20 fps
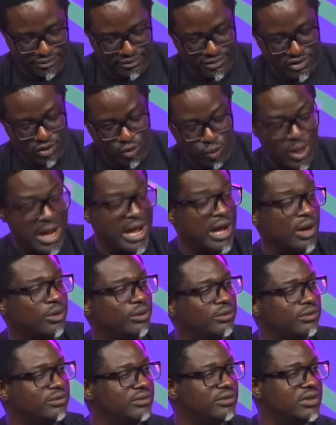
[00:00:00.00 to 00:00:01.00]

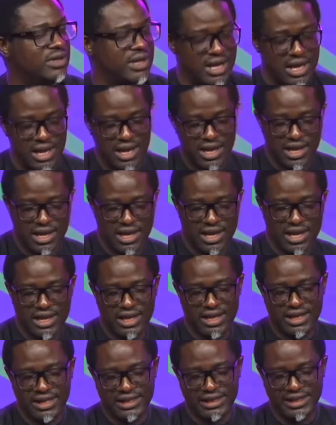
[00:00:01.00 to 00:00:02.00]
Wow.
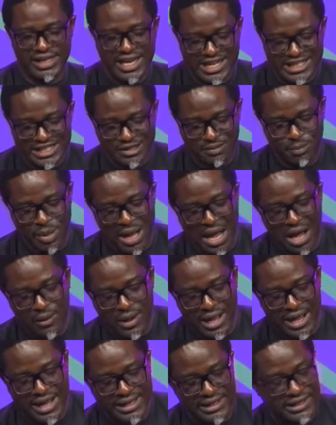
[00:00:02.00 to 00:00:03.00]
There is
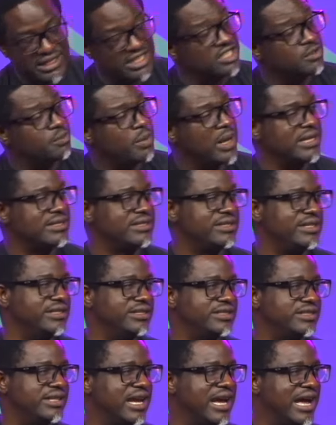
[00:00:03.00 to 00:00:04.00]
power in this
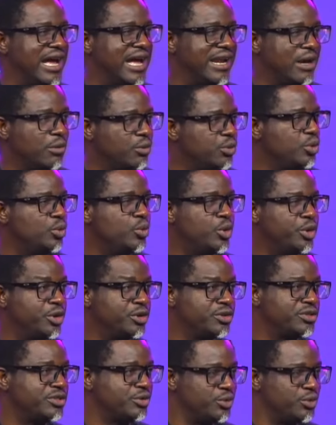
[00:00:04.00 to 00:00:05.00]
passage, and I wouldn't want us to